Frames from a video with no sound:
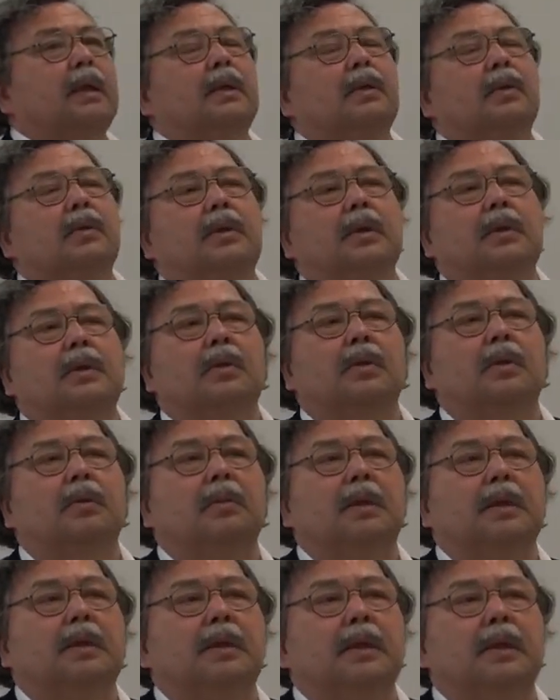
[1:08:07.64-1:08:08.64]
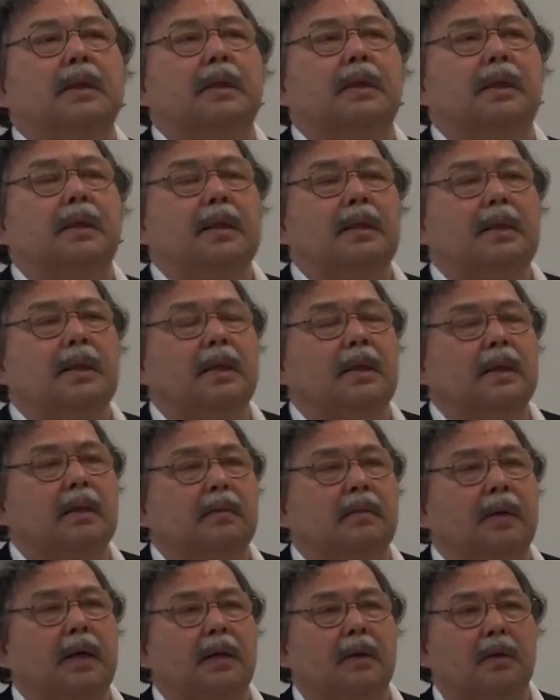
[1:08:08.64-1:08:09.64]
to determine the
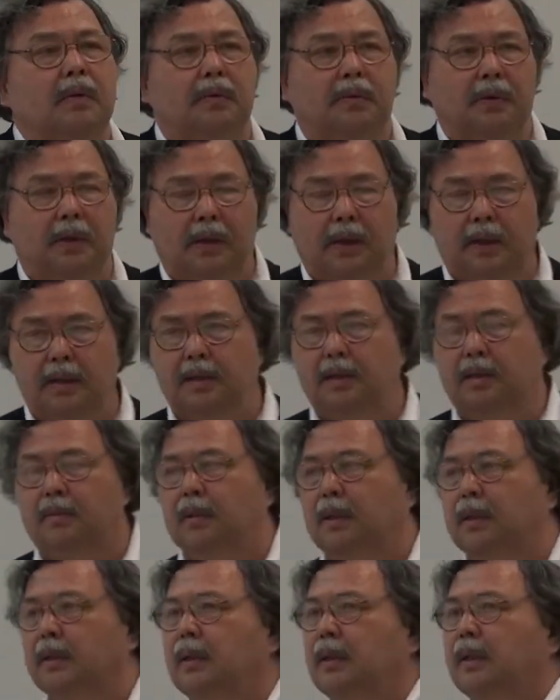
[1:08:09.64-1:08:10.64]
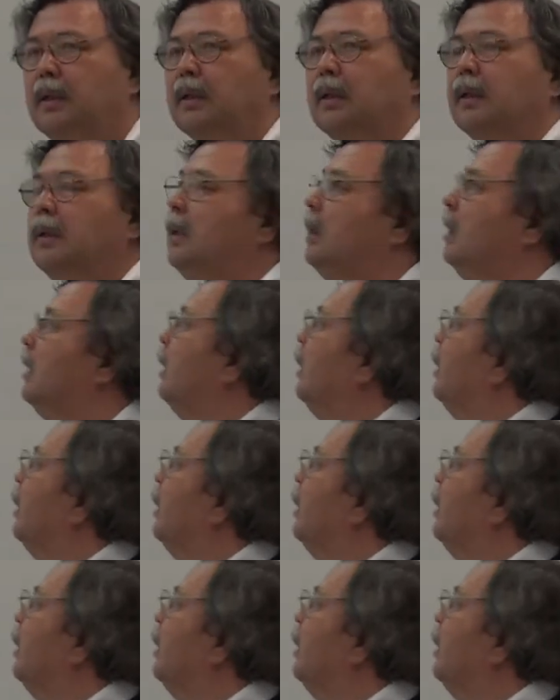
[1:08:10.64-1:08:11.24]
critical value for chi-squared here,